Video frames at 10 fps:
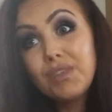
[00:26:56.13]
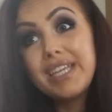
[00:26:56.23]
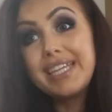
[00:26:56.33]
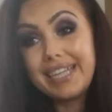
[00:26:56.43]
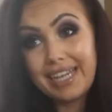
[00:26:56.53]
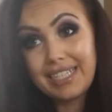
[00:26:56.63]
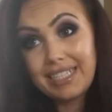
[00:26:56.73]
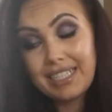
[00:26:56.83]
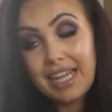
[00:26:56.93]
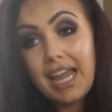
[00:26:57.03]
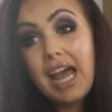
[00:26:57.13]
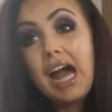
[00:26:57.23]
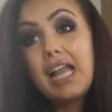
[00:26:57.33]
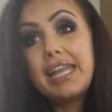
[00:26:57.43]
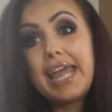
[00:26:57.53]
Yes,
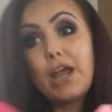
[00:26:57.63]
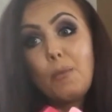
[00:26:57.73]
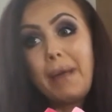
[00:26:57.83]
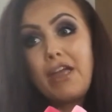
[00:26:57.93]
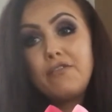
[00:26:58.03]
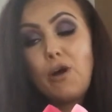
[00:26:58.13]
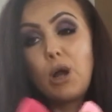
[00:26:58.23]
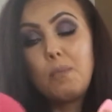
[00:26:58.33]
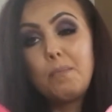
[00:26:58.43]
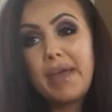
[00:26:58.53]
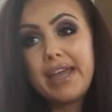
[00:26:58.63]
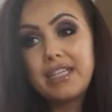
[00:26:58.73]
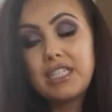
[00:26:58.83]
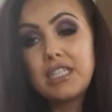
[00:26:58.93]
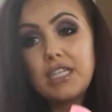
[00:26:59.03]
they are by far the
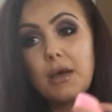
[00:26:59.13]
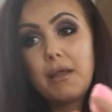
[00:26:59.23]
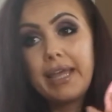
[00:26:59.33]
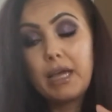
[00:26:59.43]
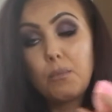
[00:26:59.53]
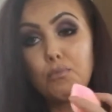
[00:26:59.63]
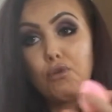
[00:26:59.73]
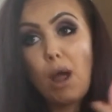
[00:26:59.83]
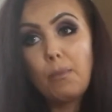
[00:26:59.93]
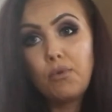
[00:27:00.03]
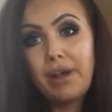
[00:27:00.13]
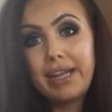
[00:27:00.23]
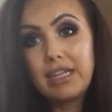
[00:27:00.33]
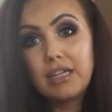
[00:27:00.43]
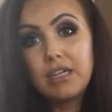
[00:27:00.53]
best like proper
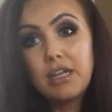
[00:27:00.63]
like